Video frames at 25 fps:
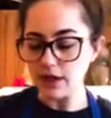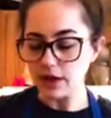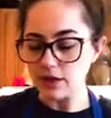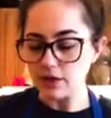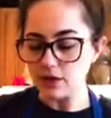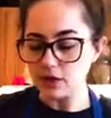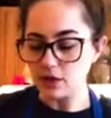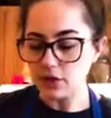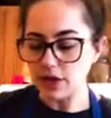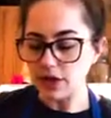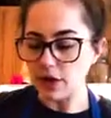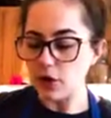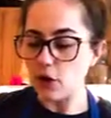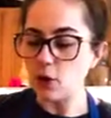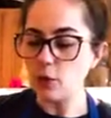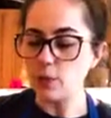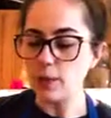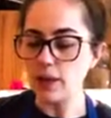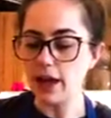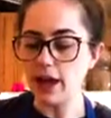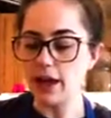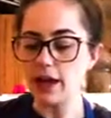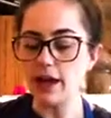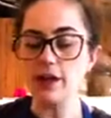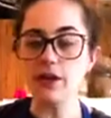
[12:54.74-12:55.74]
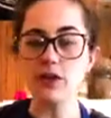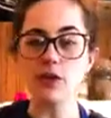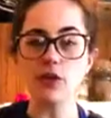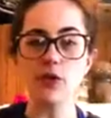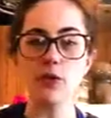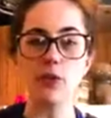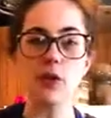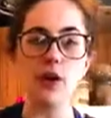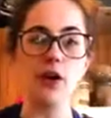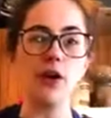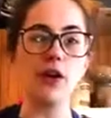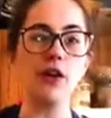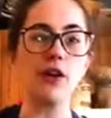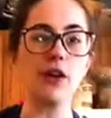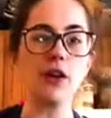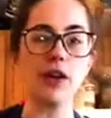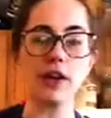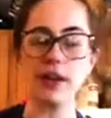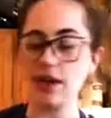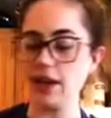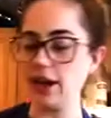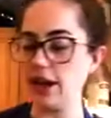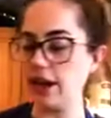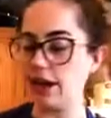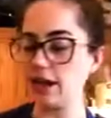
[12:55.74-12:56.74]
So I hope that you all
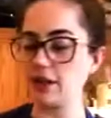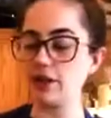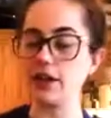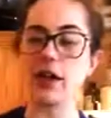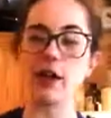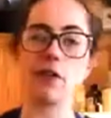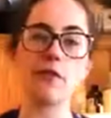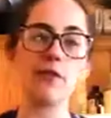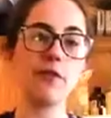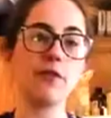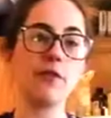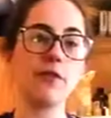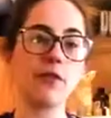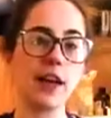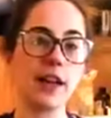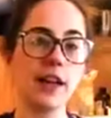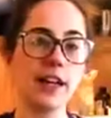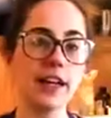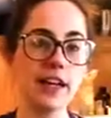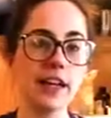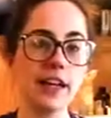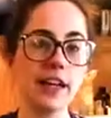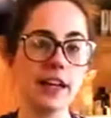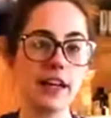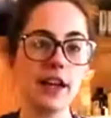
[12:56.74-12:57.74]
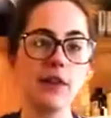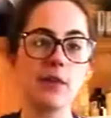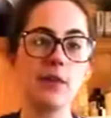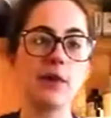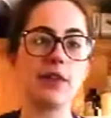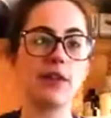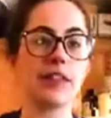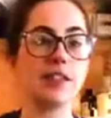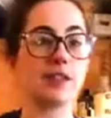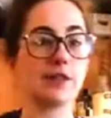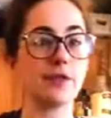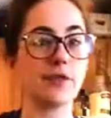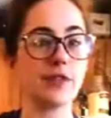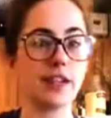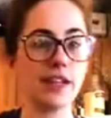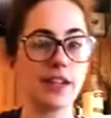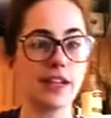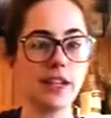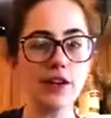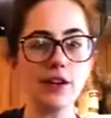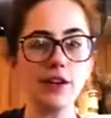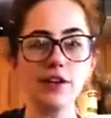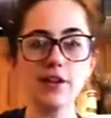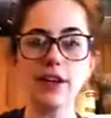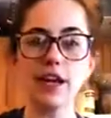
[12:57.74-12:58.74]
had a lot of fun with this
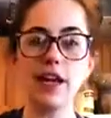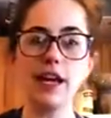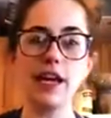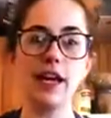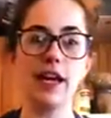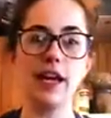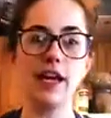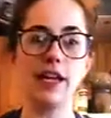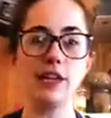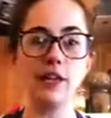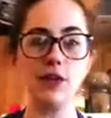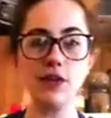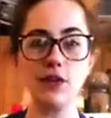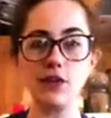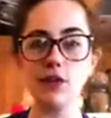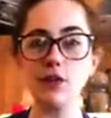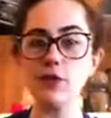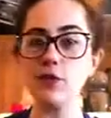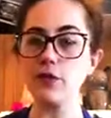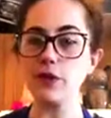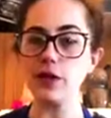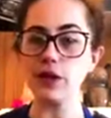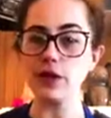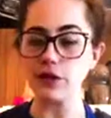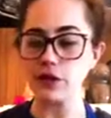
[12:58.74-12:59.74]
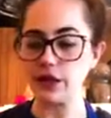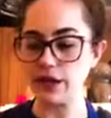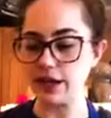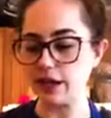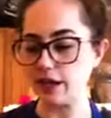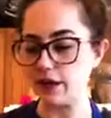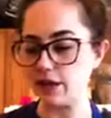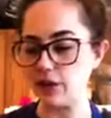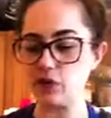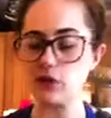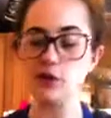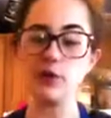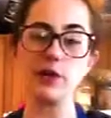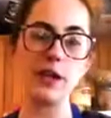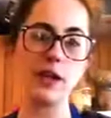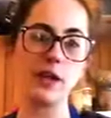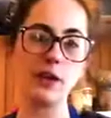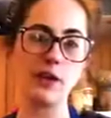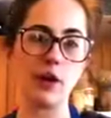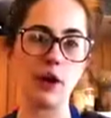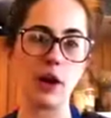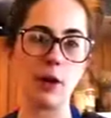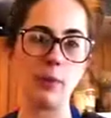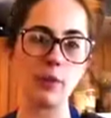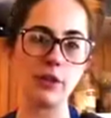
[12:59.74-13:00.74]
video and you feel that you can
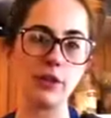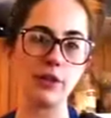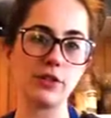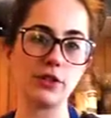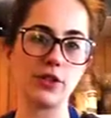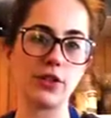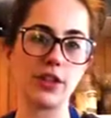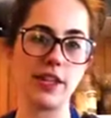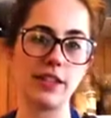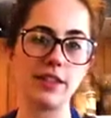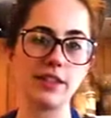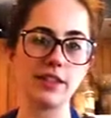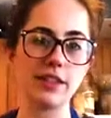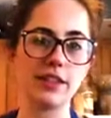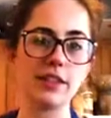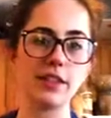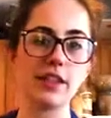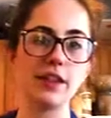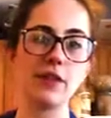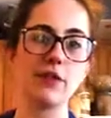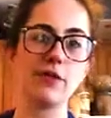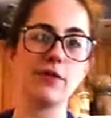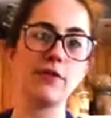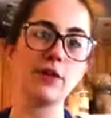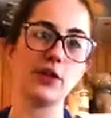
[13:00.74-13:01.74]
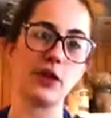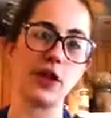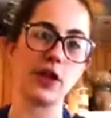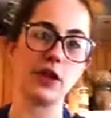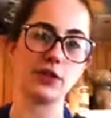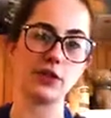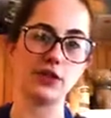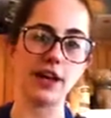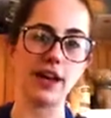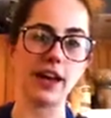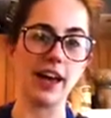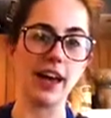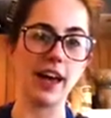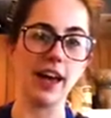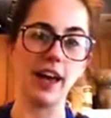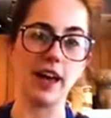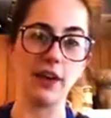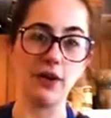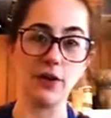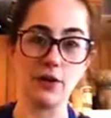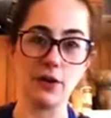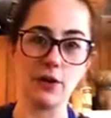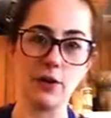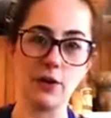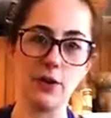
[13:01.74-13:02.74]
accomplish this focaccia at
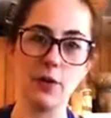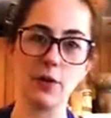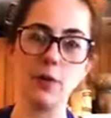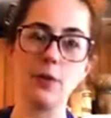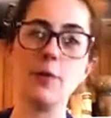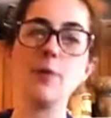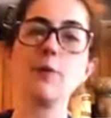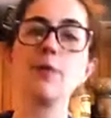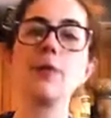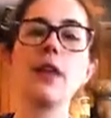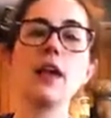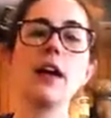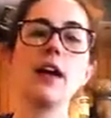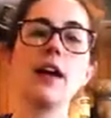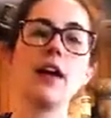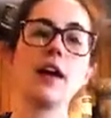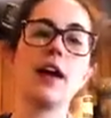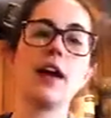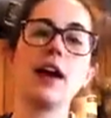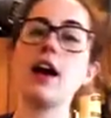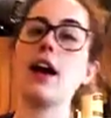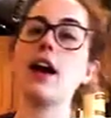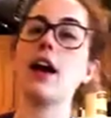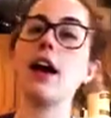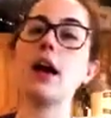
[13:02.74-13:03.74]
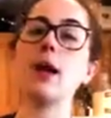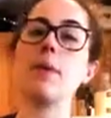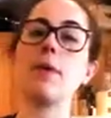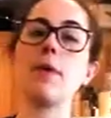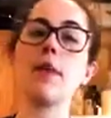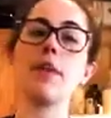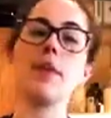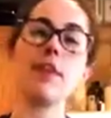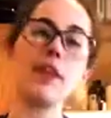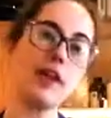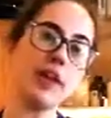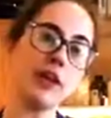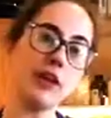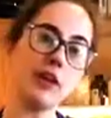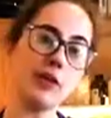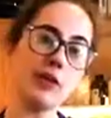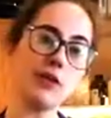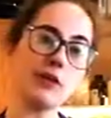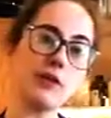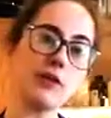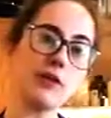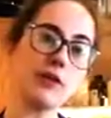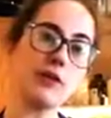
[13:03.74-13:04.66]
home. Thank you for